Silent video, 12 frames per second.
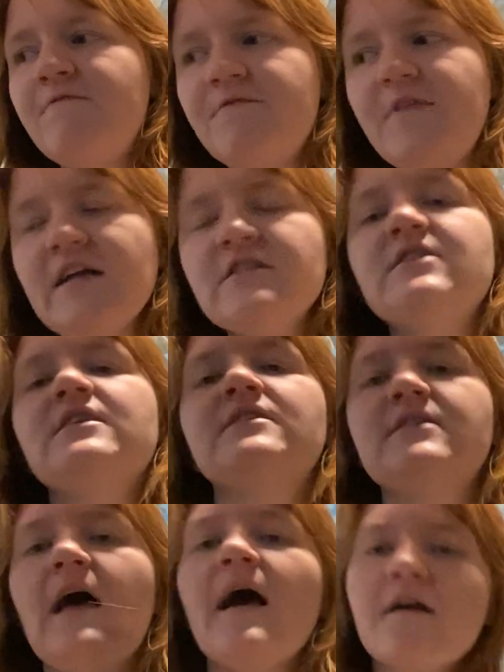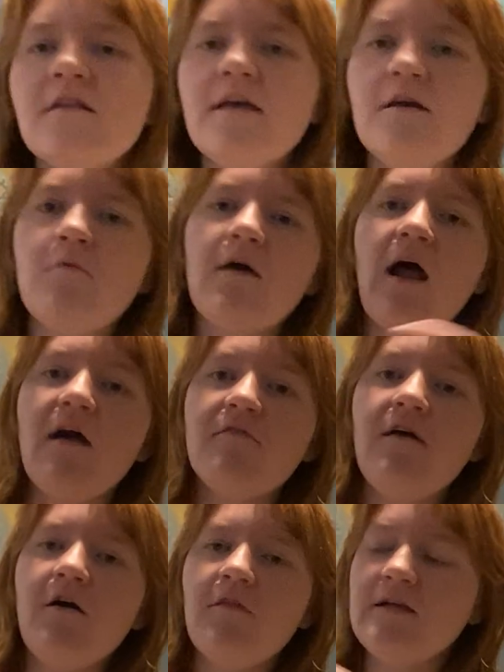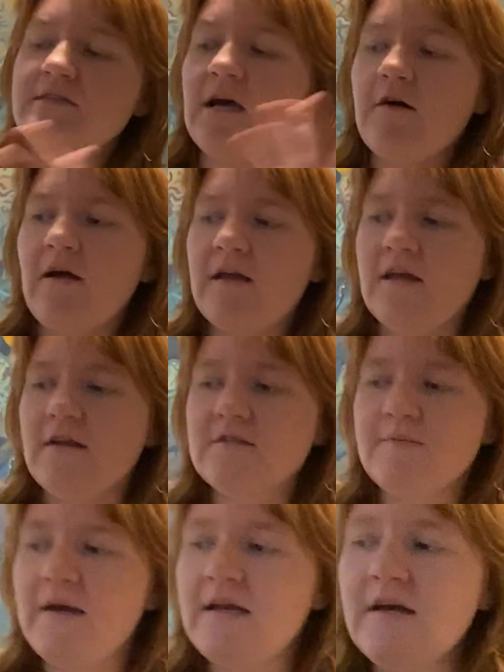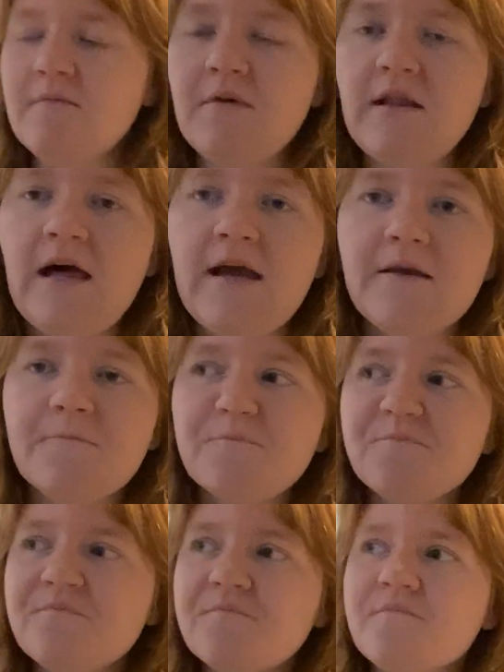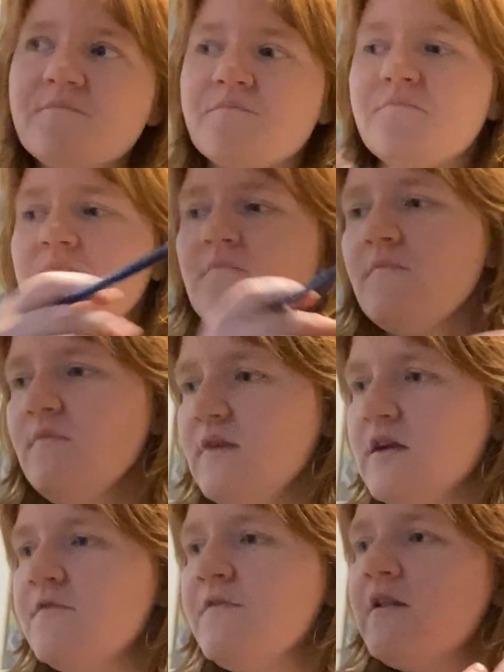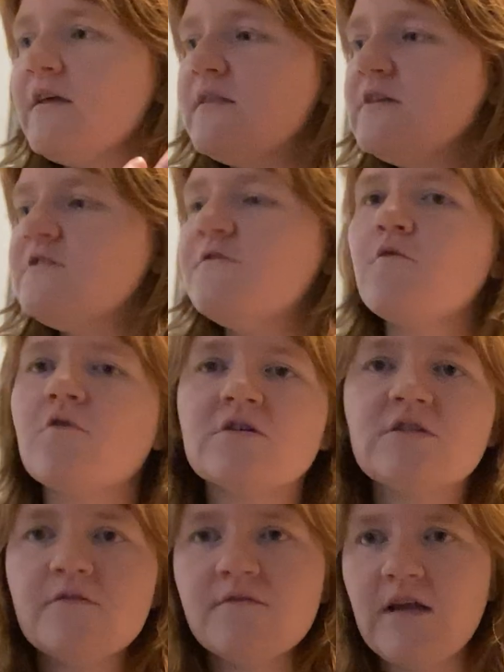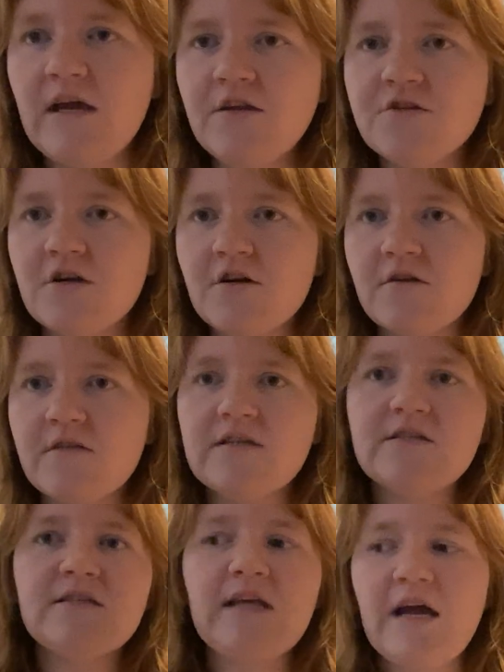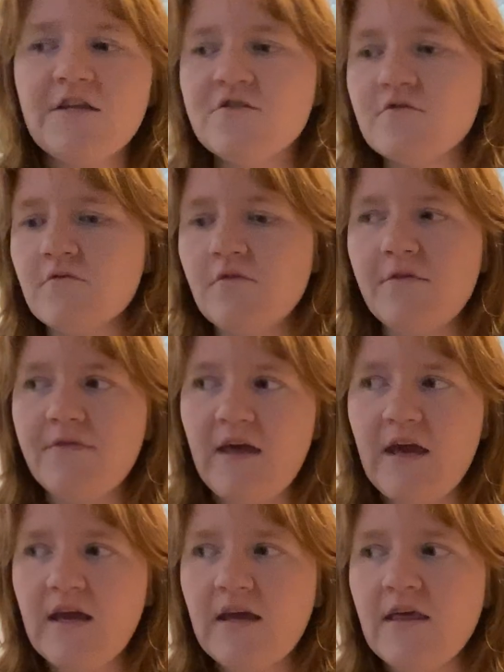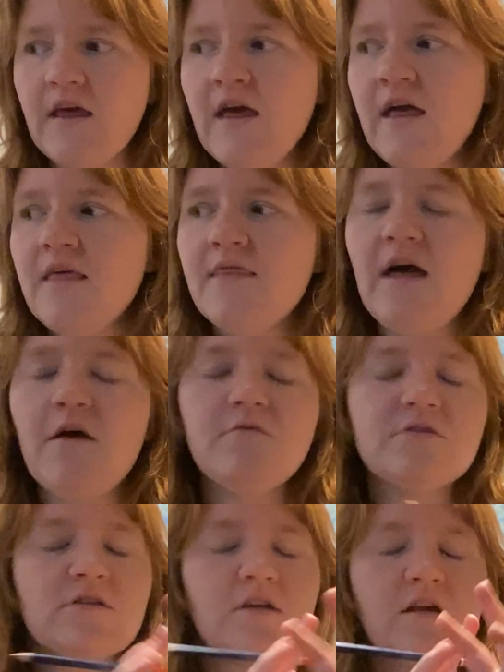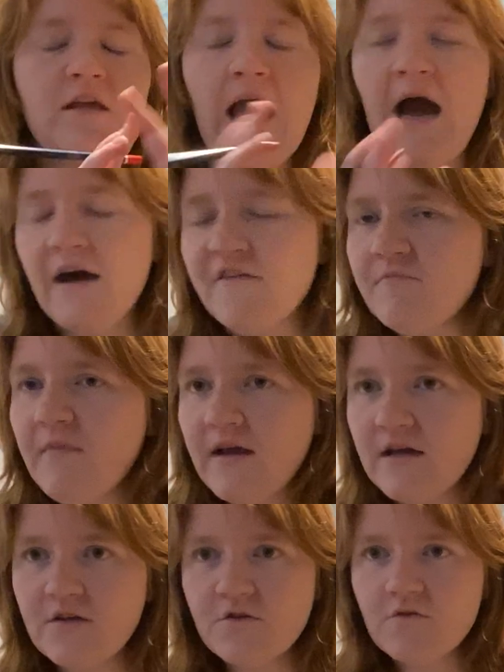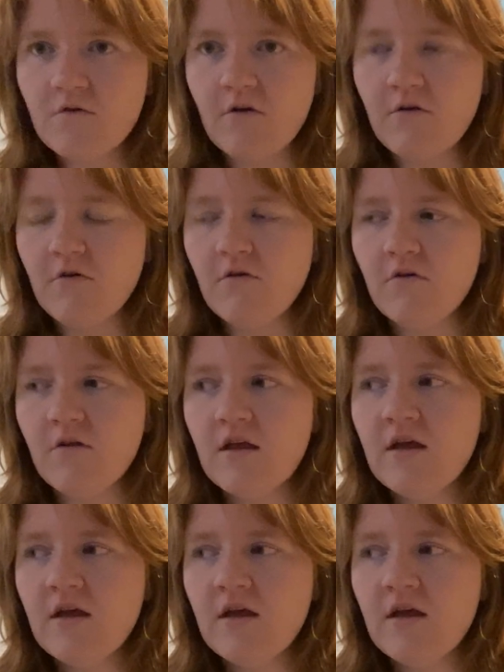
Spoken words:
That's exactly what I felt. That's how I can explain it. But like, I felt like this force of nature, this natural thing that was out of my control,